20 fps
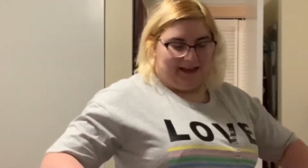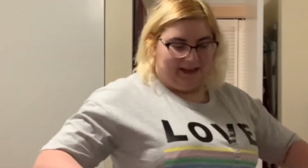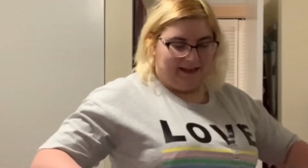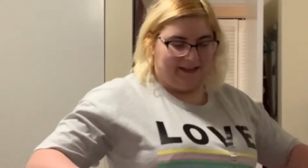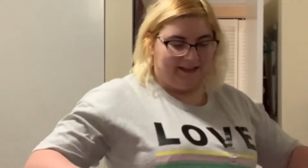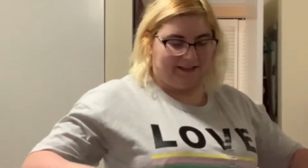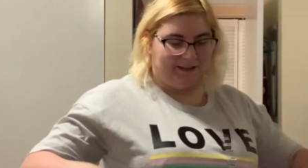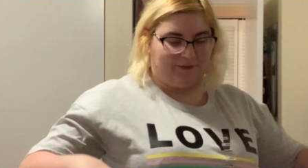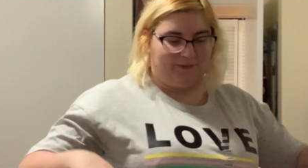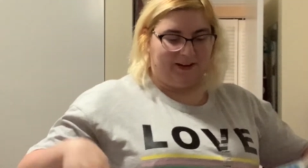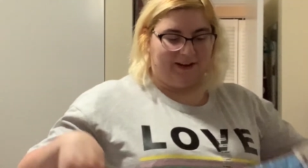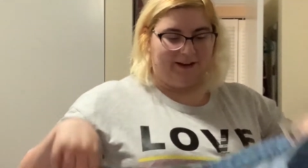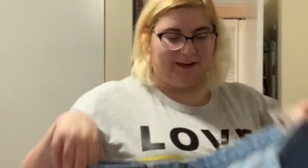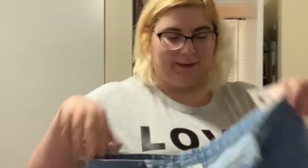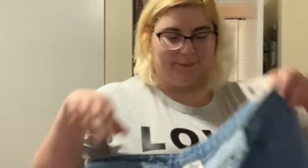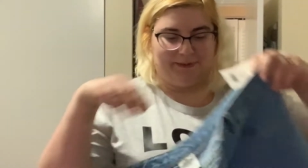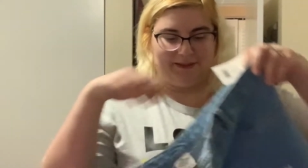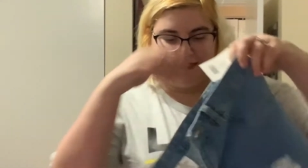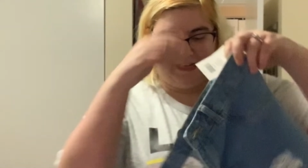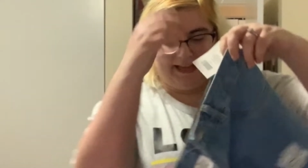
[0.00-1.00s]
It's very
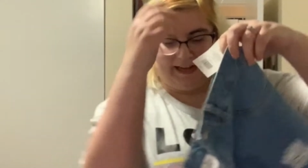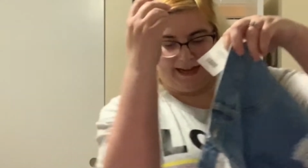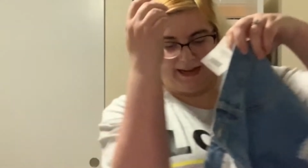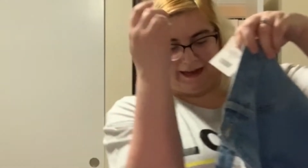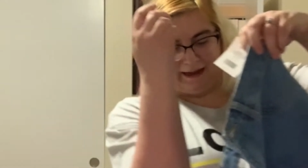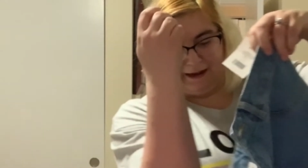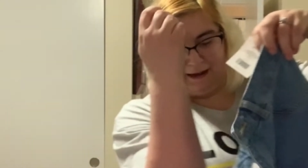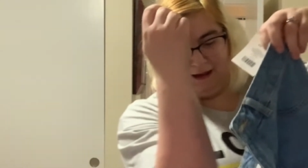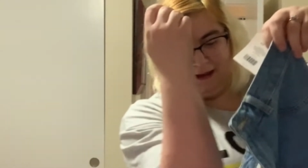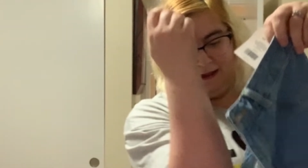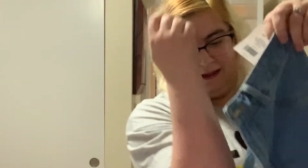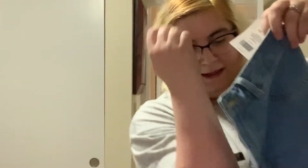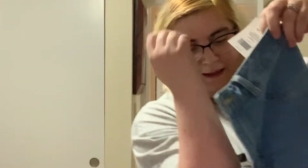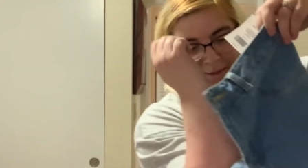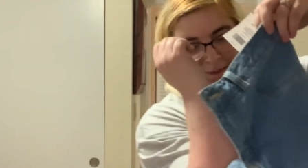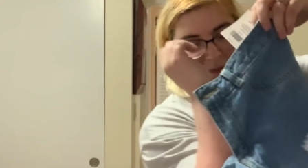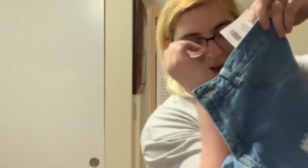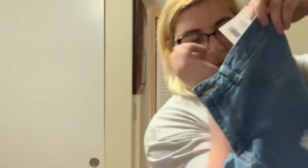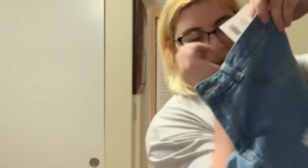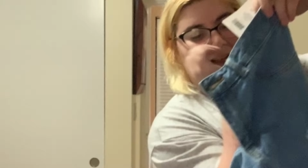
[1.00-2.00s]
upsetting
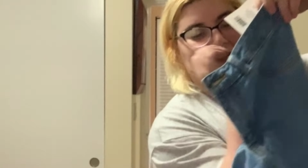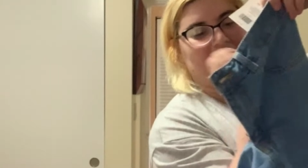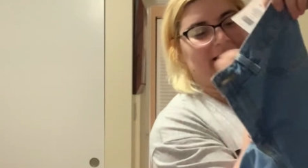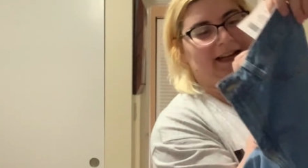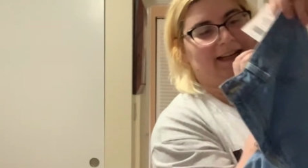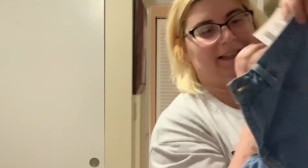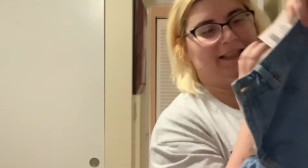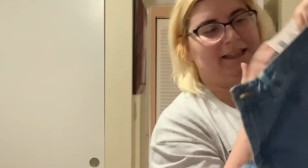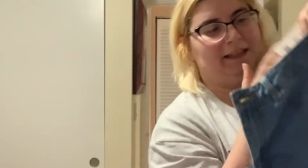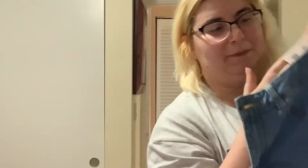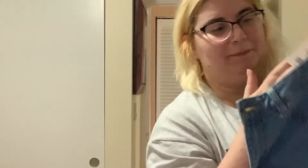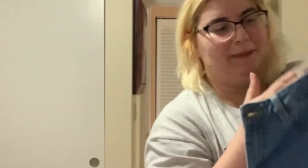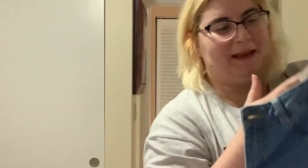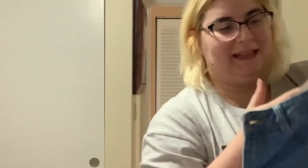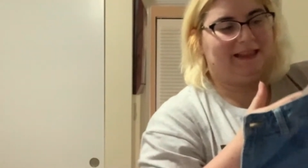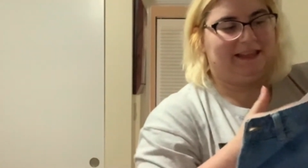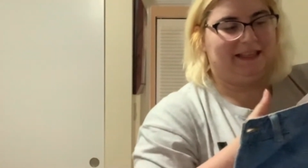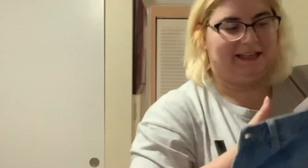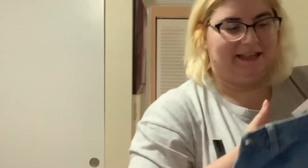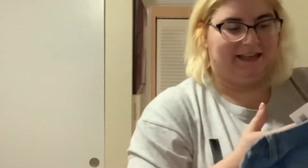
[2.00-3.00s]
because I did the
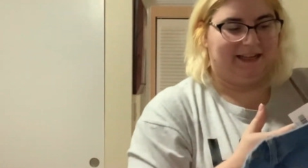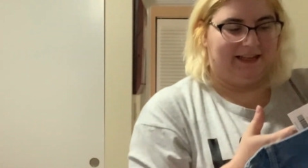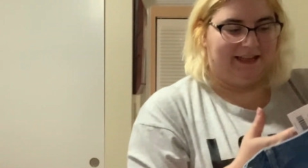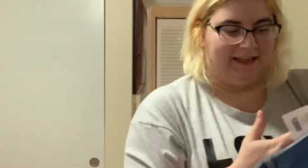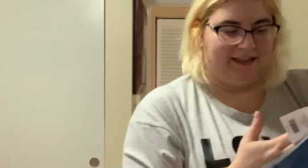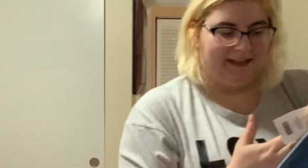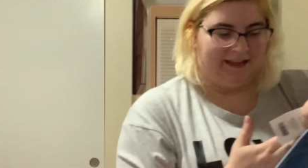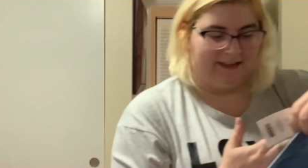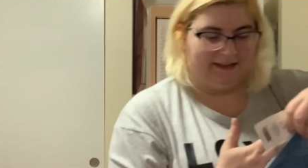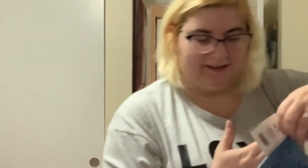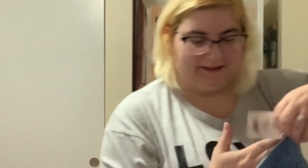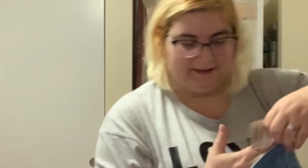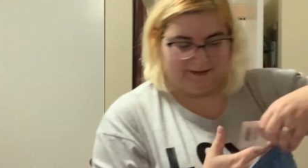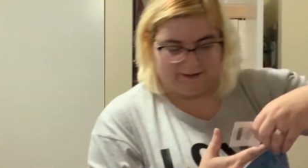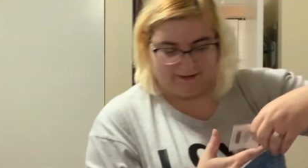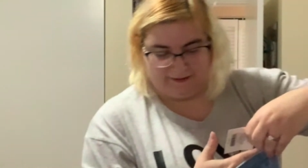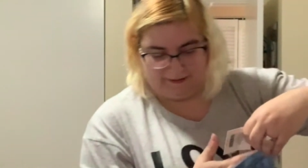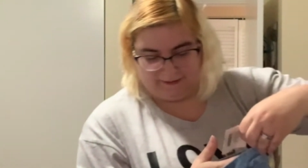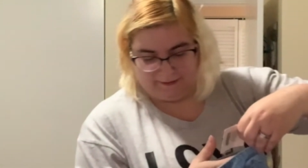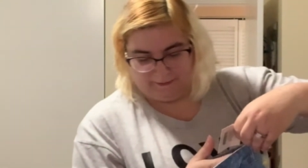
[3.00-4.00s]
method
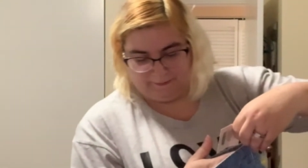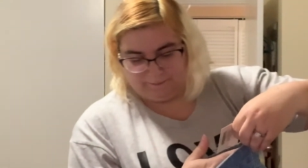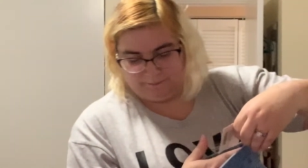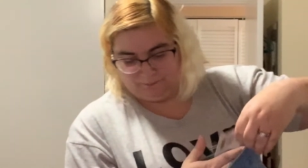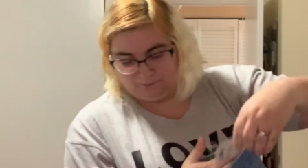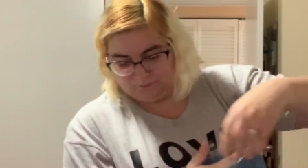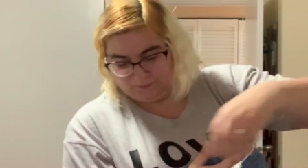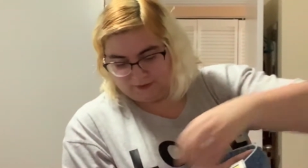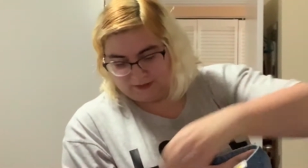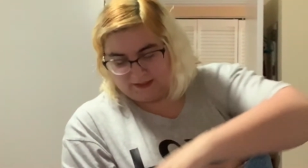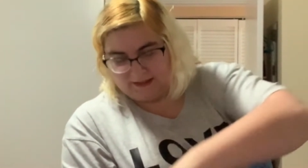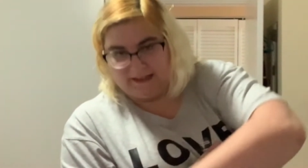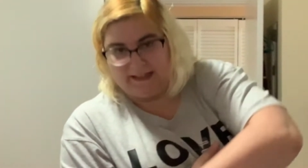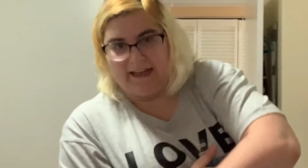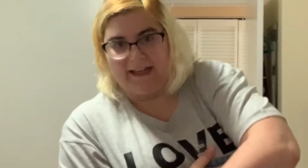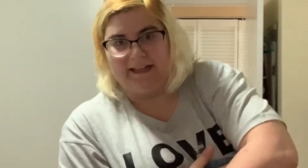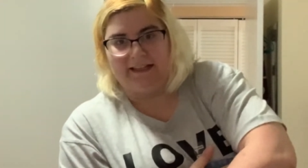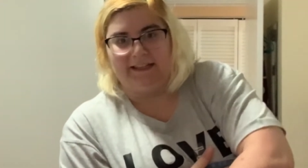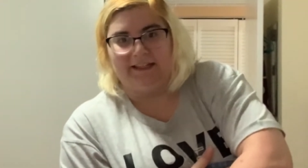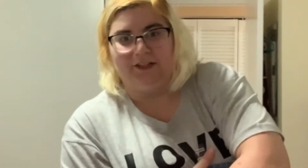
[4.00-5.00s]

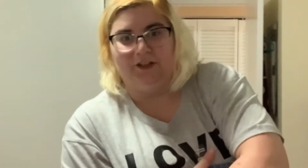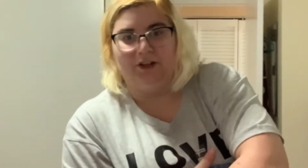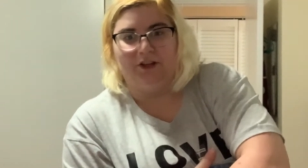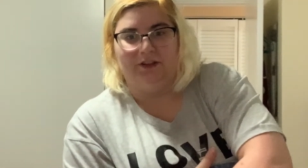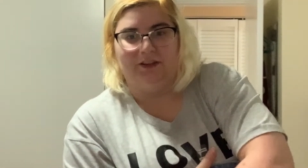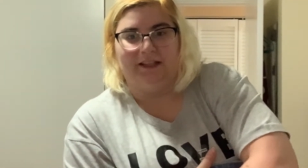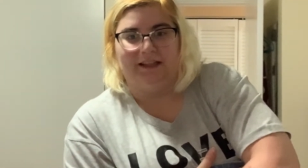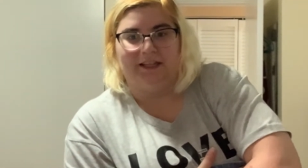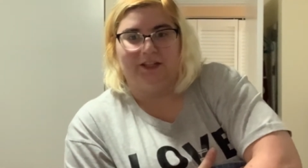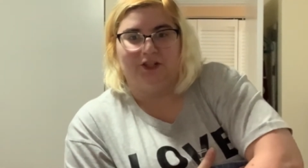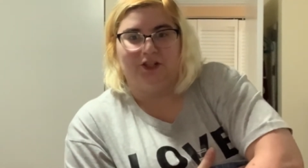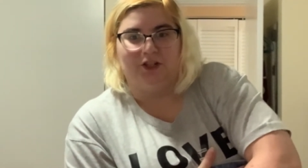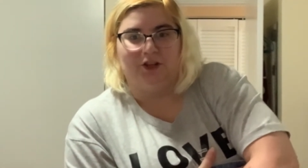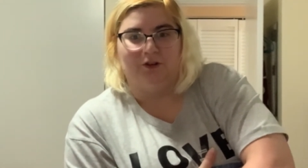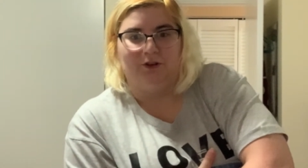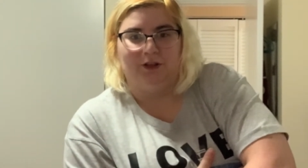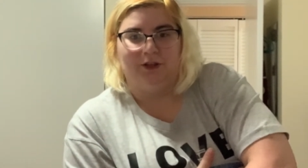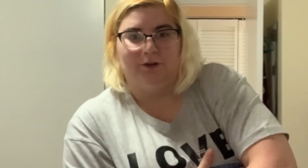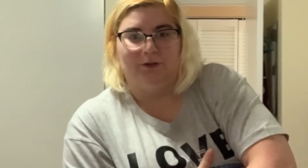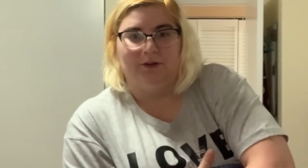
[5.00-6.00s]
that, you know, that they
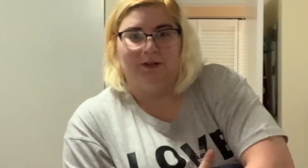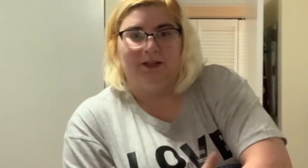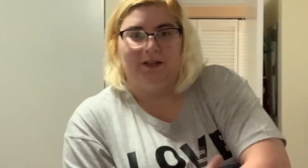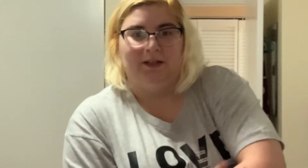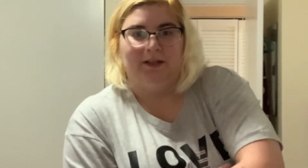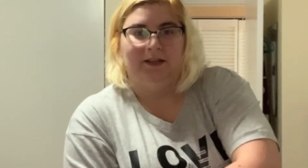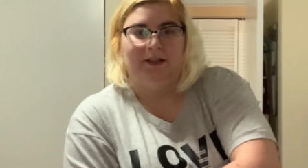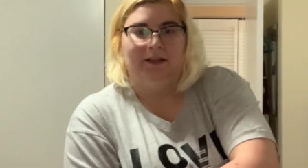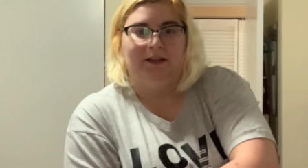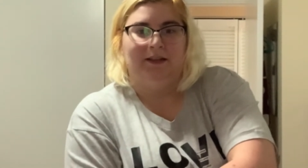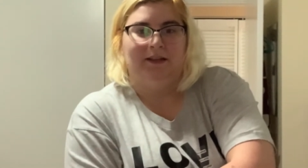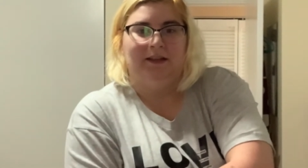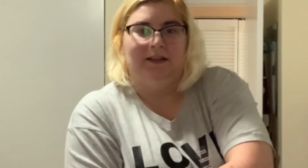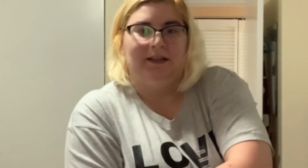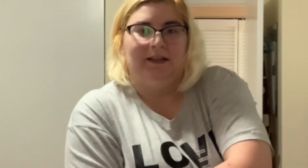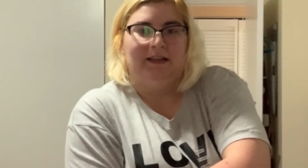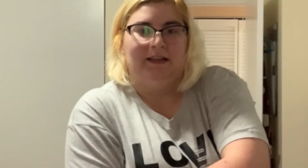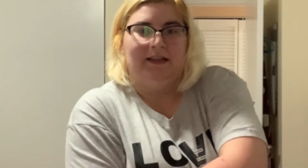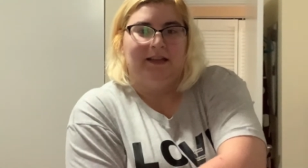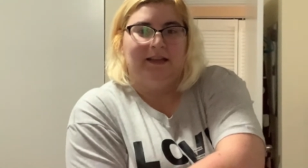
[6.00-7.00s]
show you.
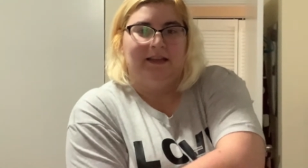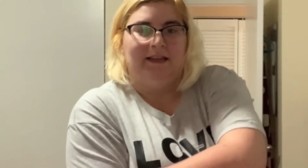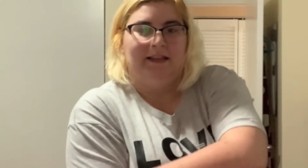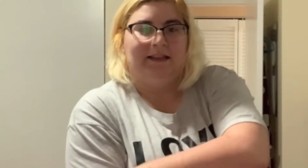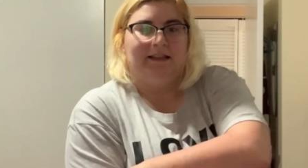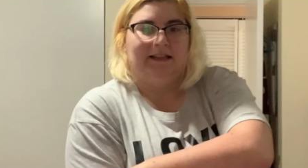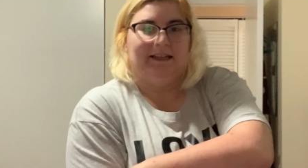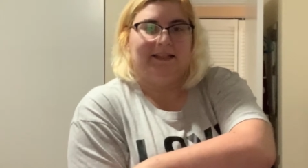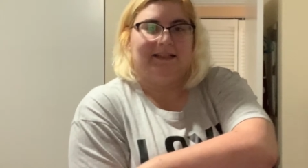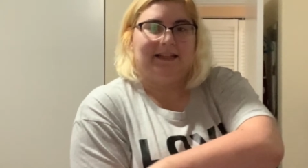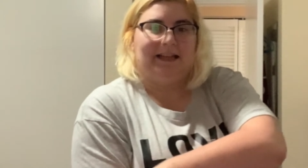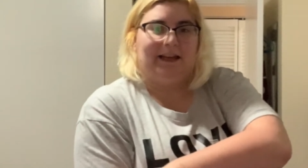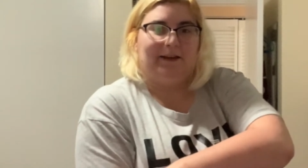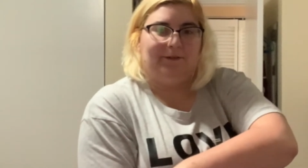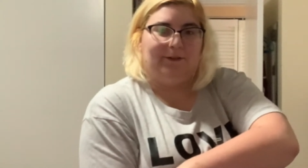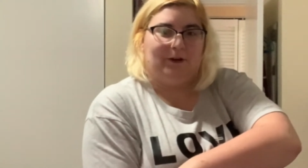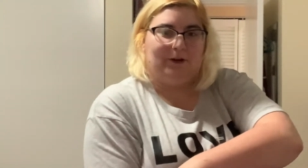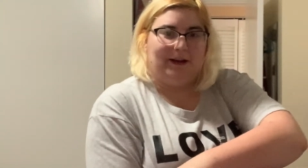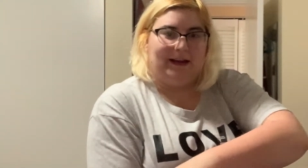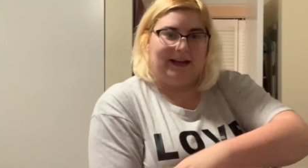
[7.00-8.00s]
They say
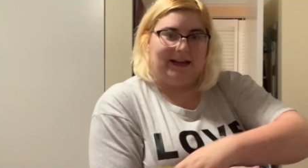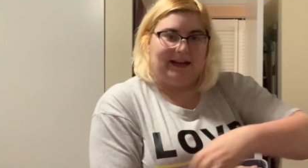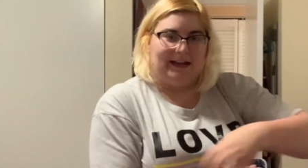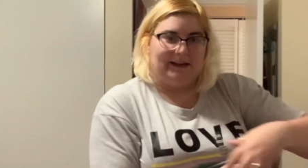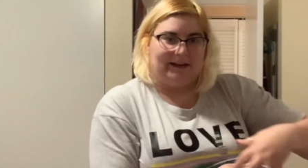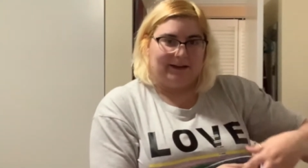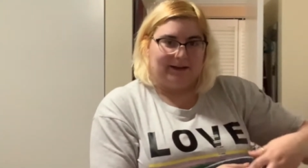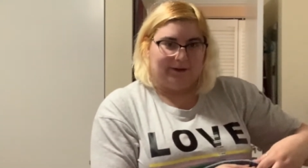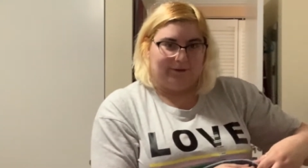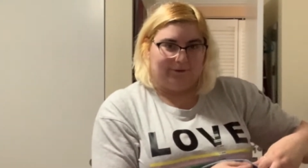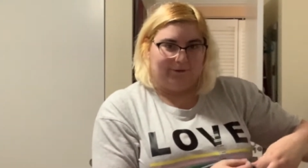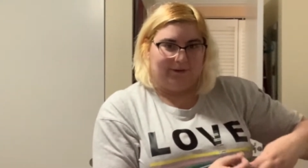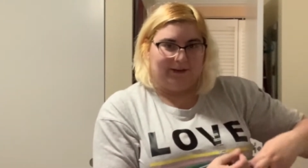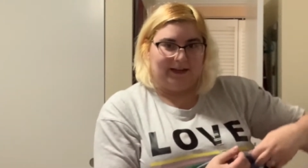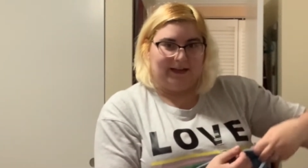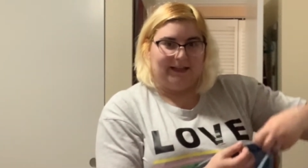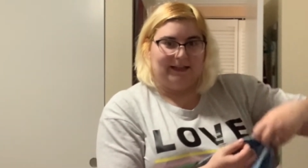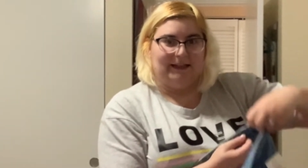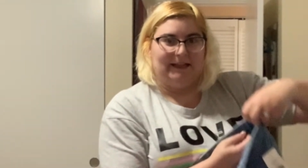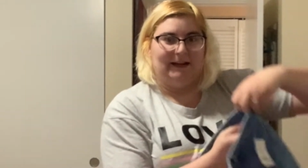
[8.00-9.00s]
if your hand could
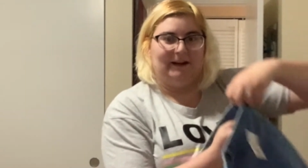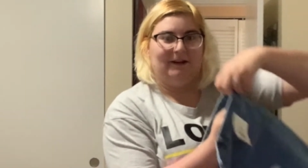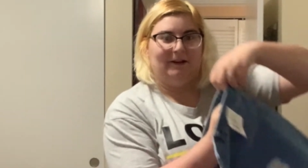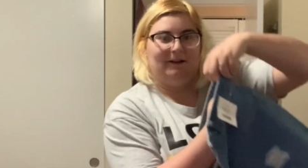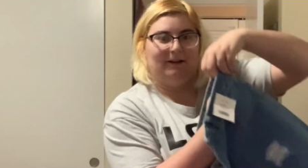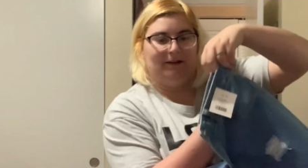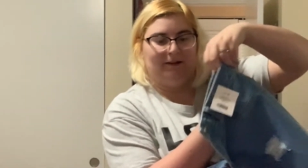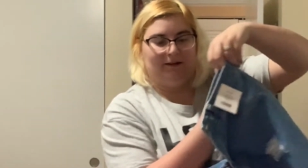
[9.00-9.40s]
fit in there,